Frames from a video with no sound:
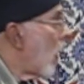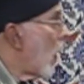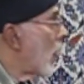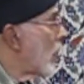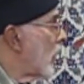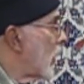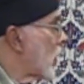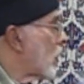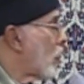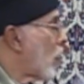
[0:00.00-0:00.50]

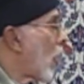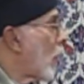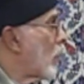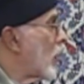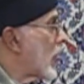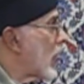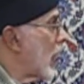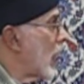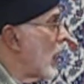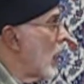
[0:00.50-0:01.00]
this
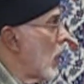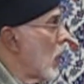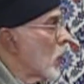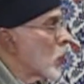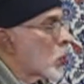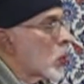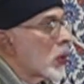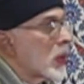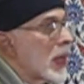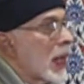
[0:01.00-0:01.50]
property,
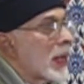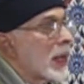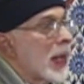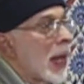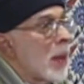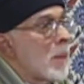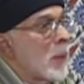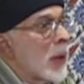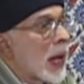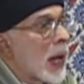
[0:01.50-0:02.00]
so that
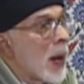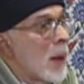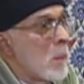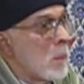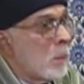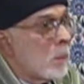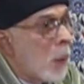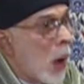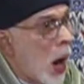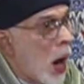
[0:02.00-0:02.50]
they
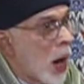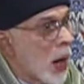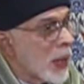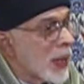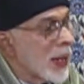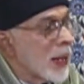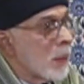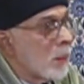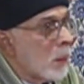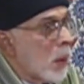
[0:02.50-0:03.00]
become
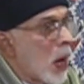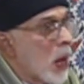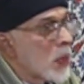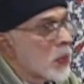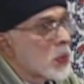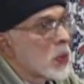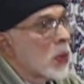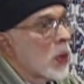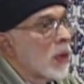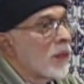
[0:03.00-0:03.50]
part and
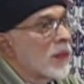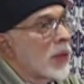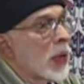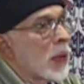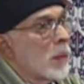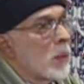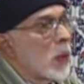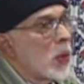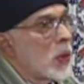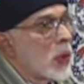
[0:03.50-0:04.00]
parcel of the
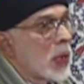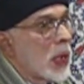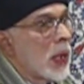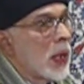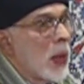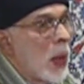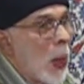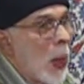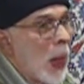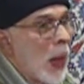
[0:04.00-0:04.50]
community.
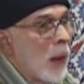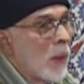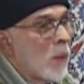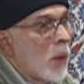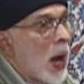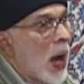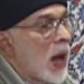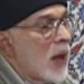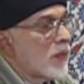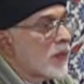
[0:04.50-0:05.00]

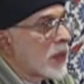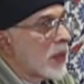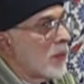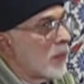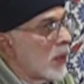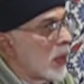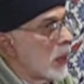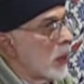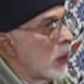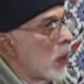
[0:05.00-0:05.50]
I have
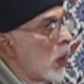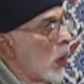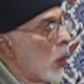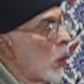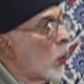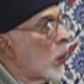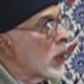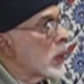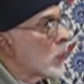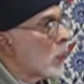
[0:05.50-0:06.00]
someone
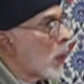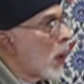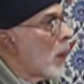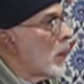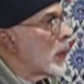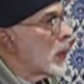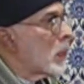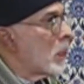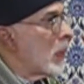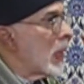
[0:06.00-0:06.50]
who has
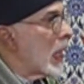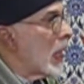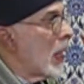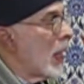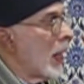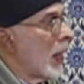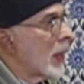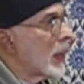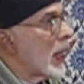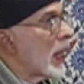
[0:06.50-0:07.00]
promised
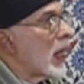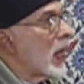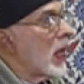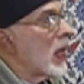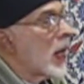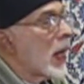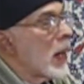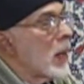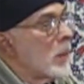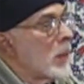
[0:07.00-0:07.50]
me that
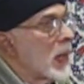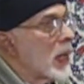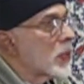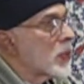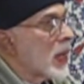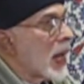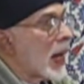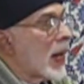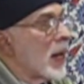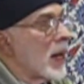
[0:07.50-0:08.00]
he can be a
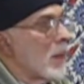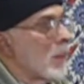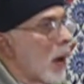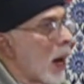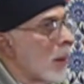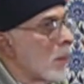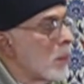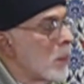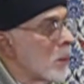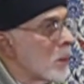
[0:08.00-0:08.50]
second
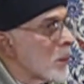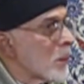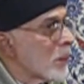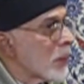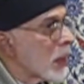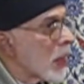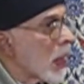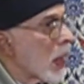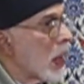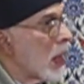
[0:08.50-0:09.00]
imam.
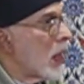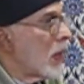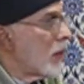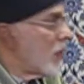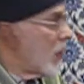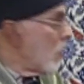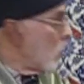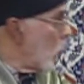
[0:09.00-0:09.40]
If he